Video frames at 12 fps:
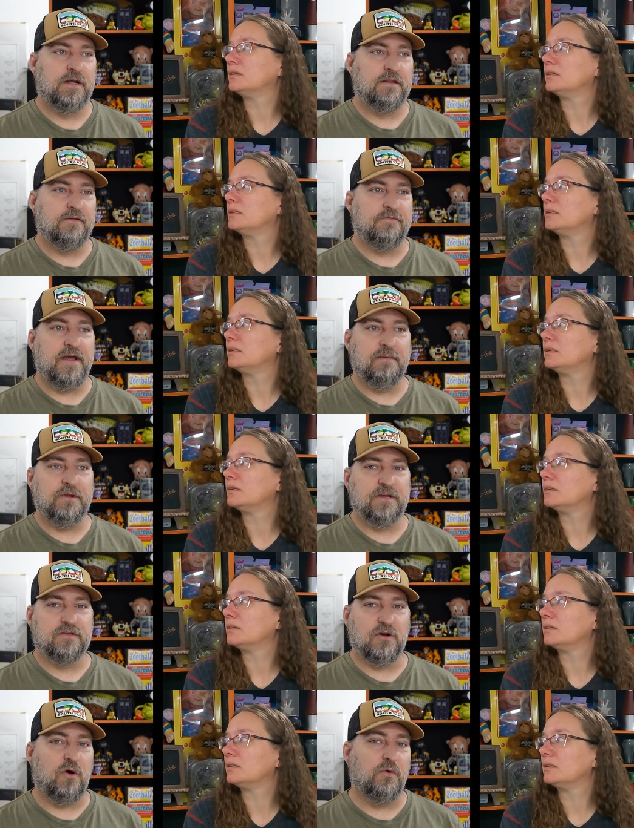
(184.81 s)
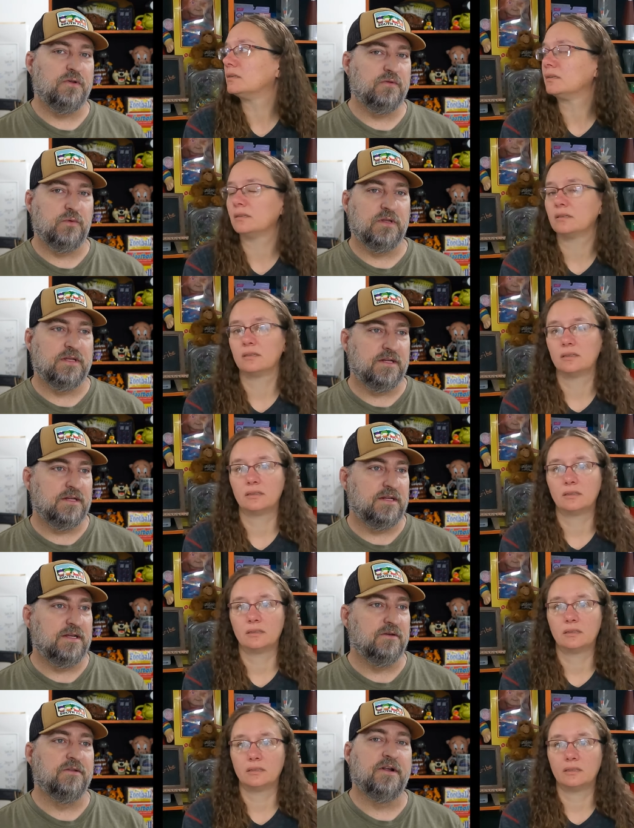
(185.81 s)
Speaker 1: the family is always willing to
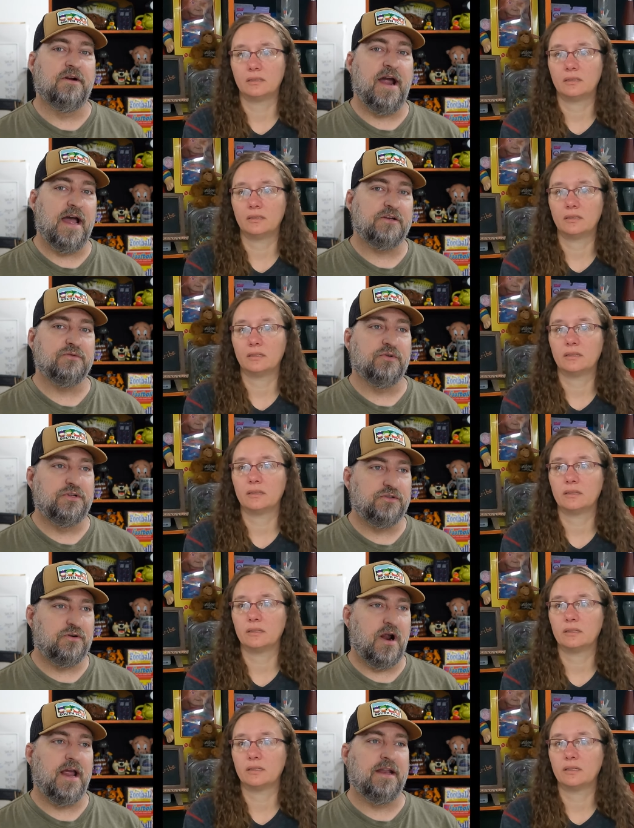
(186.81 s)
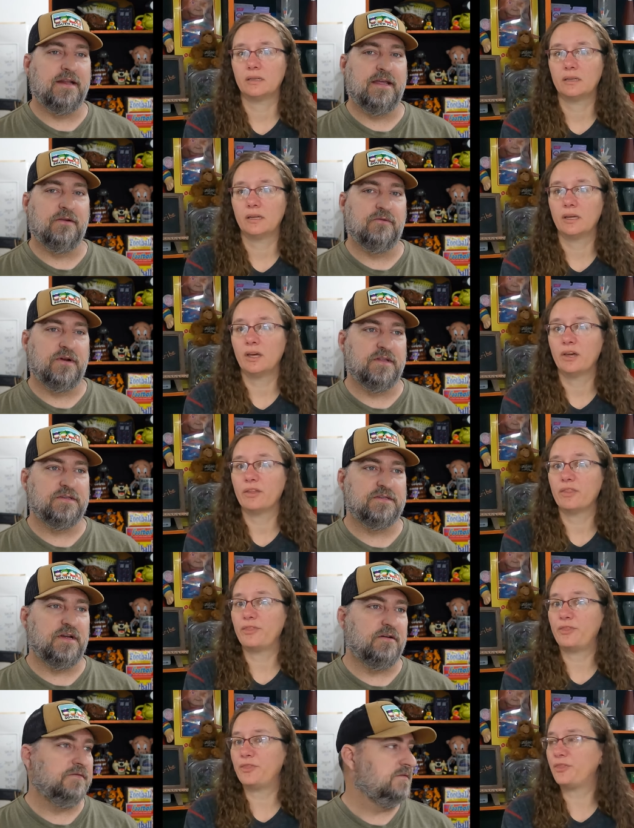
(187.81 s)
deal, and they're actually trying to get rid of the
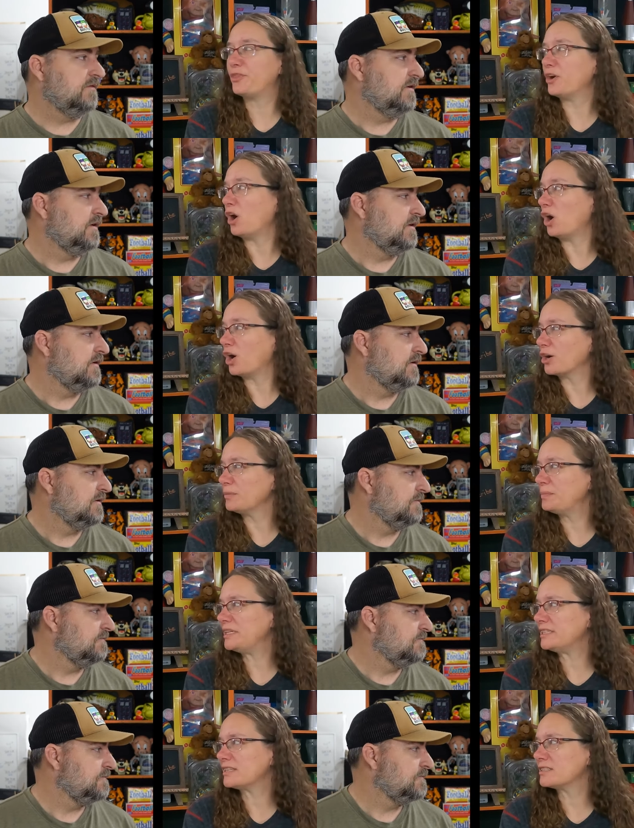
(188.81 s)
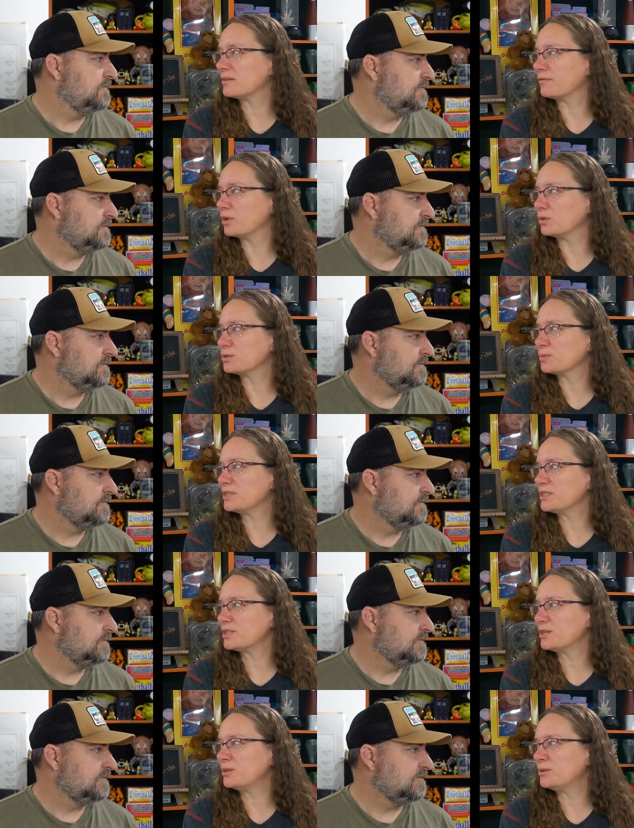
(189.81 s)
stuff.
Speaker 2: The hard pieces of those
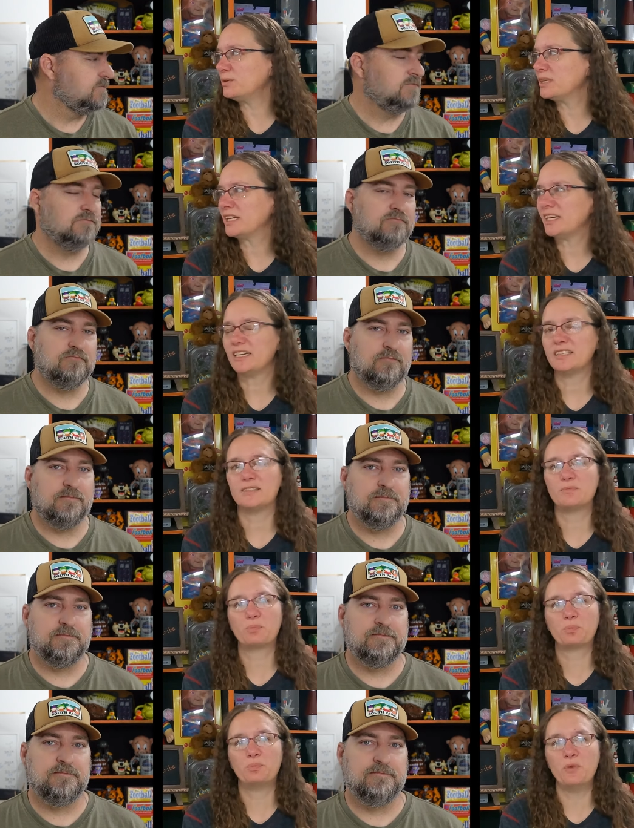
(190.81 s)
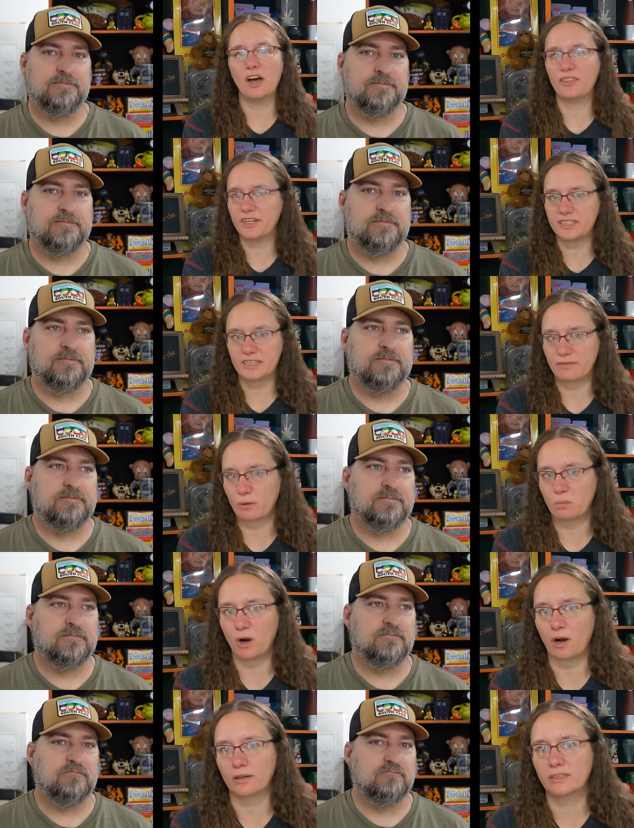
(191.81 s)
ones, though, is... nothing's ever
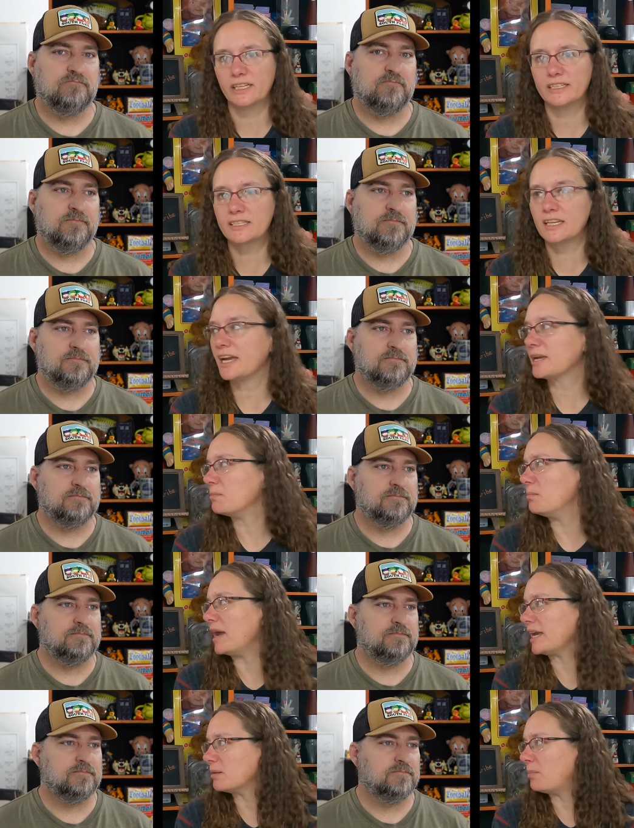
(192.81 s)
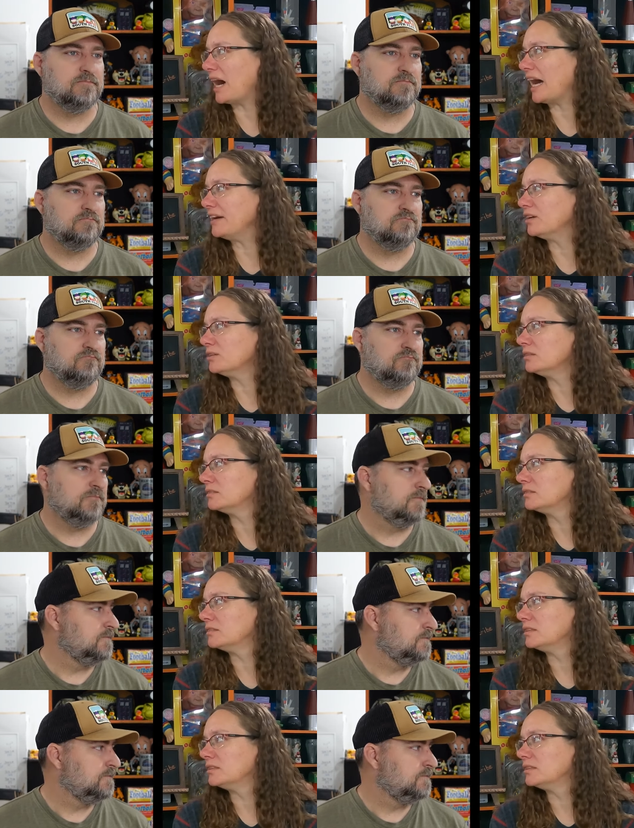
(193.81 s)
marked. It's like make a pile